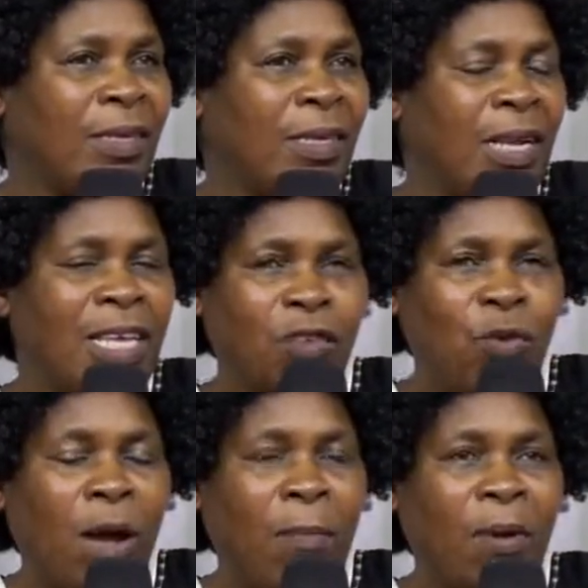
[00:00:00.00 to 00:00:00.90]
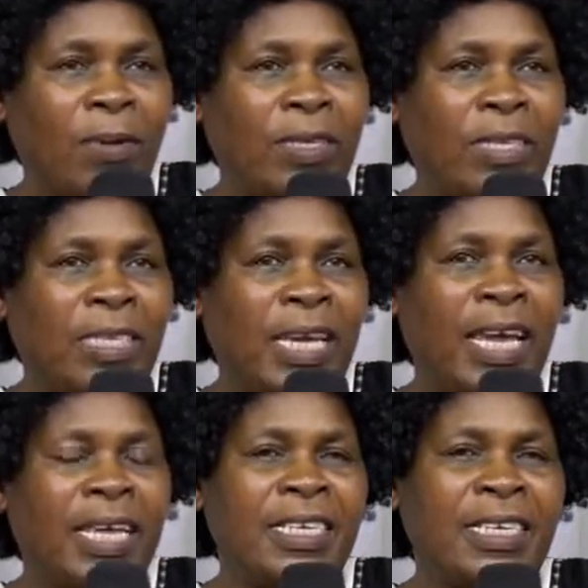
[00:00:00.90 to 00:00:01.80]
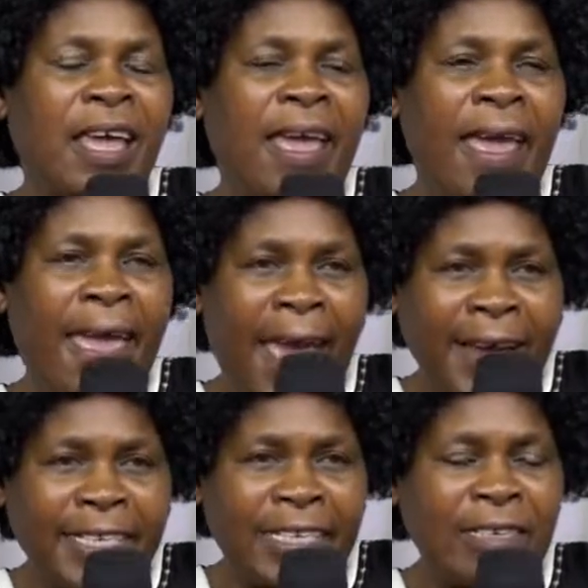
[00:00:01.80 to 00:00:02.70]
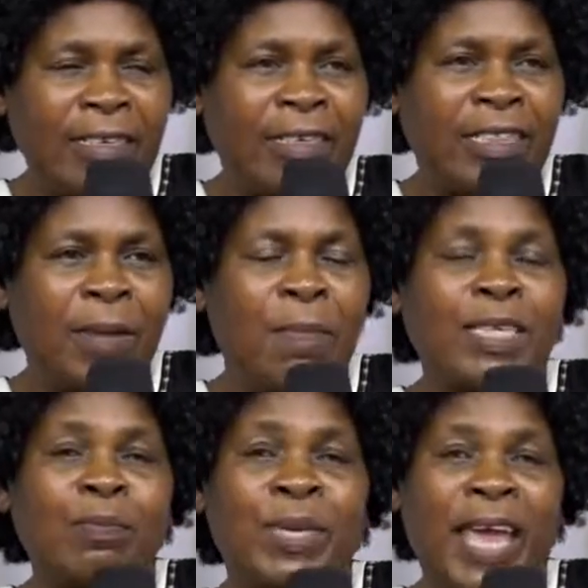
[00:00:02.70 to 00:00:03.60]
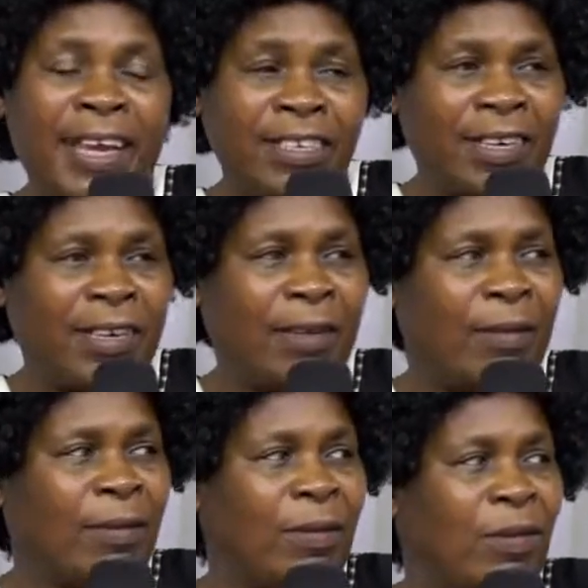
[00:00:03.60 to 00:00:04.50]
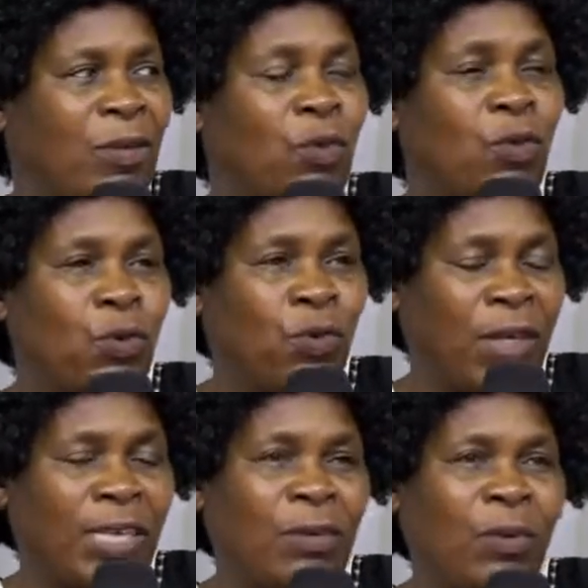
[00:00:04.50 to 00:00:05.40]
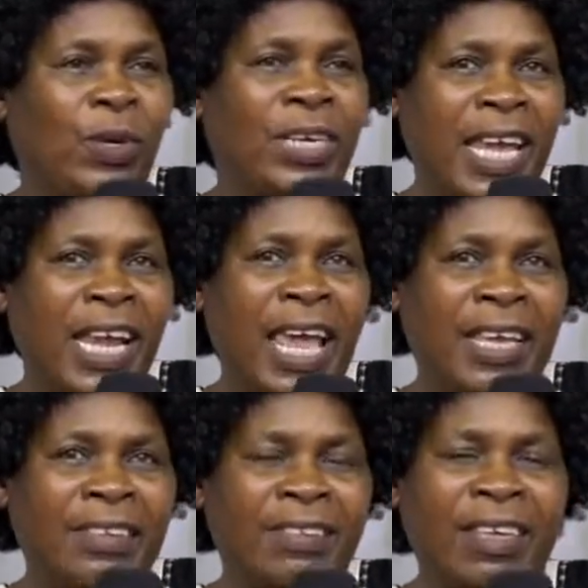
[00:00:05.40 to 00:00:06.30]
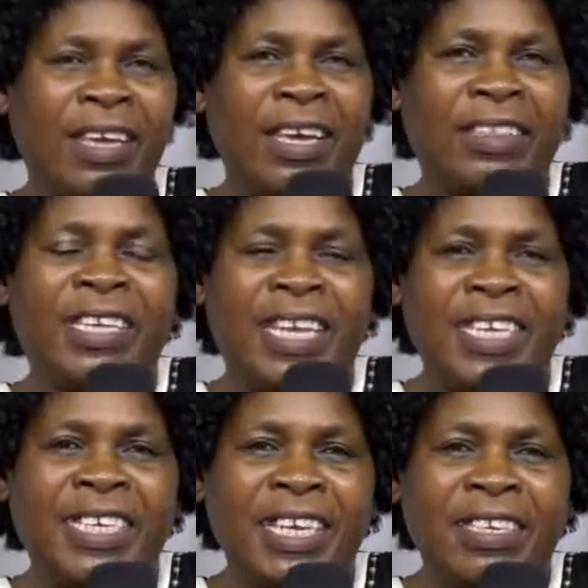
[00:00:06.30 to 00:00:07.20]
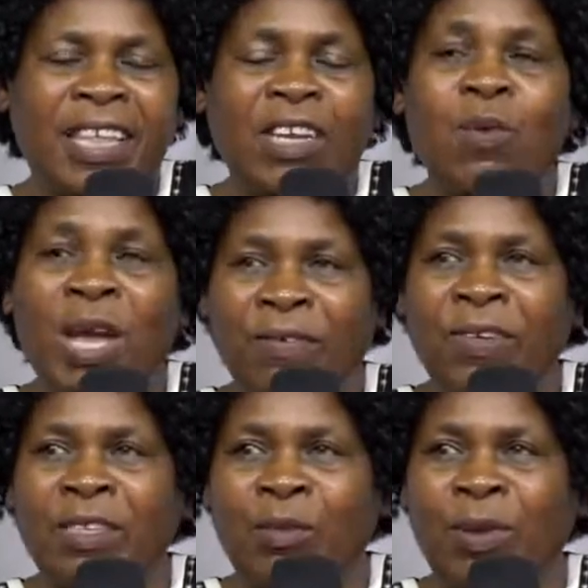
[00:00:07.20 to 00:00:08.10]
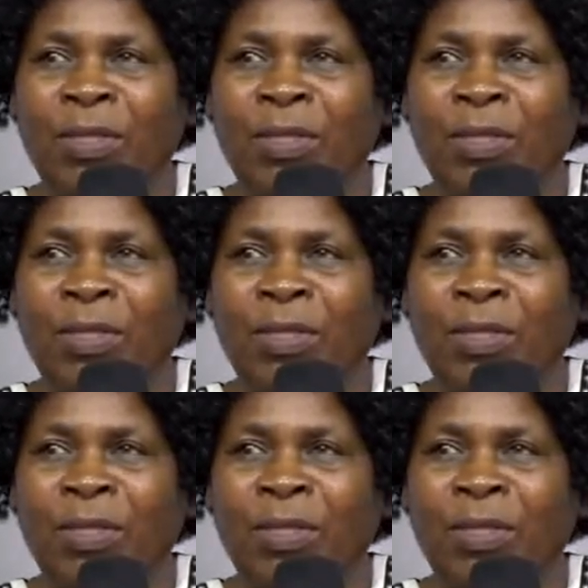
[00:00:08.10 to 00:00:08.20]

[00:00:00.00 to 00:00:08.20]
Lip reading: Let's talk about it and act. There must be action to show that we realize the dangers that we are faced with.